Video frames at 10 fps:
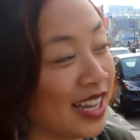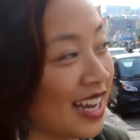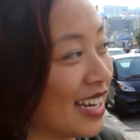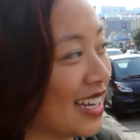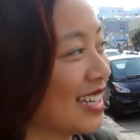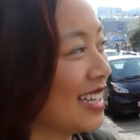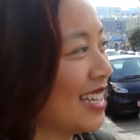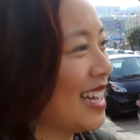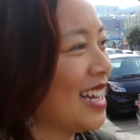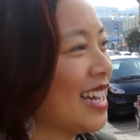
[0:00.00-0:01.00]
like
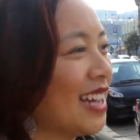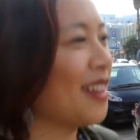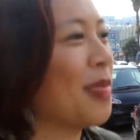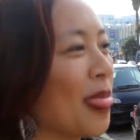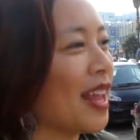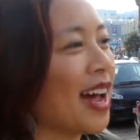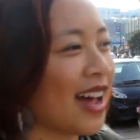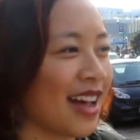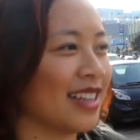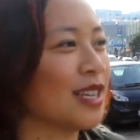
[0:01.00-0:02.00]
yeah,
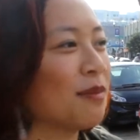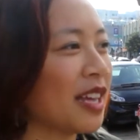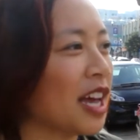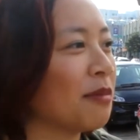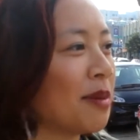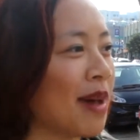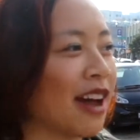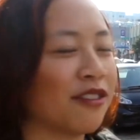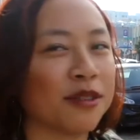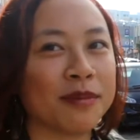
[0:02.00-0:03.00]
something held me
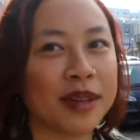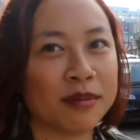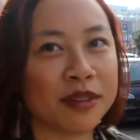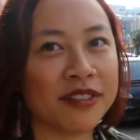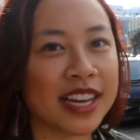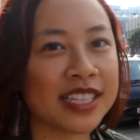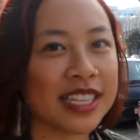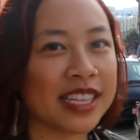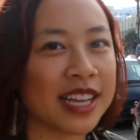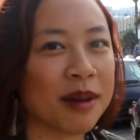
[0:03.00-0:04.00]
back from
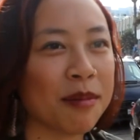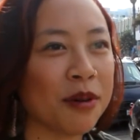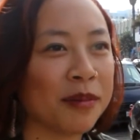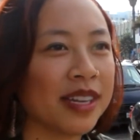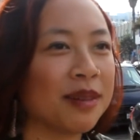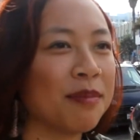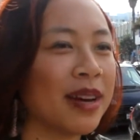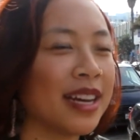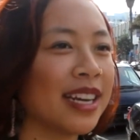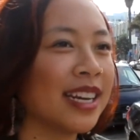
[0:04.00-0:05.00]
improvising in that mm. moment.
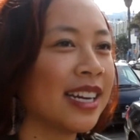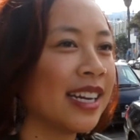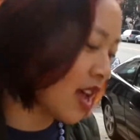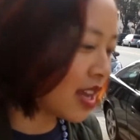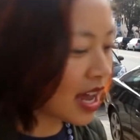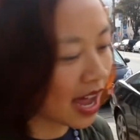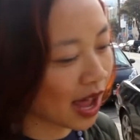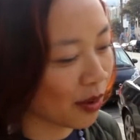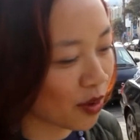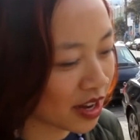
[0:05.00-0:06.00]
But mm. yeah,
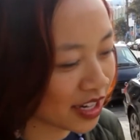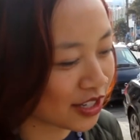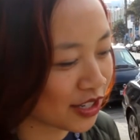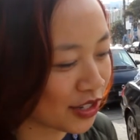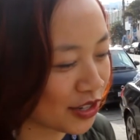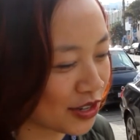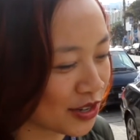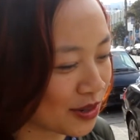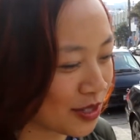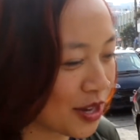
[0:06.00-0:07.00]
I wanted
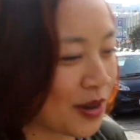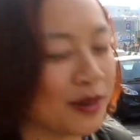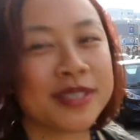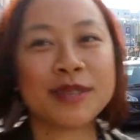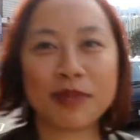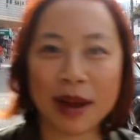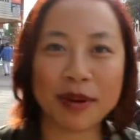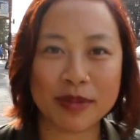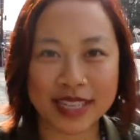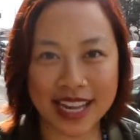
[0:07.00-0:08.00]
to. So, so, I'm
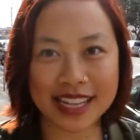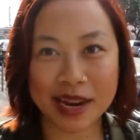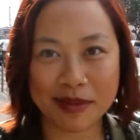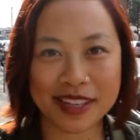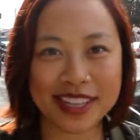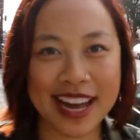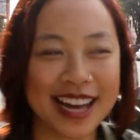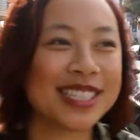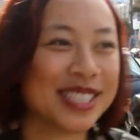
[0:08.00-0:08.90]
gonna pretend that I'm in the class.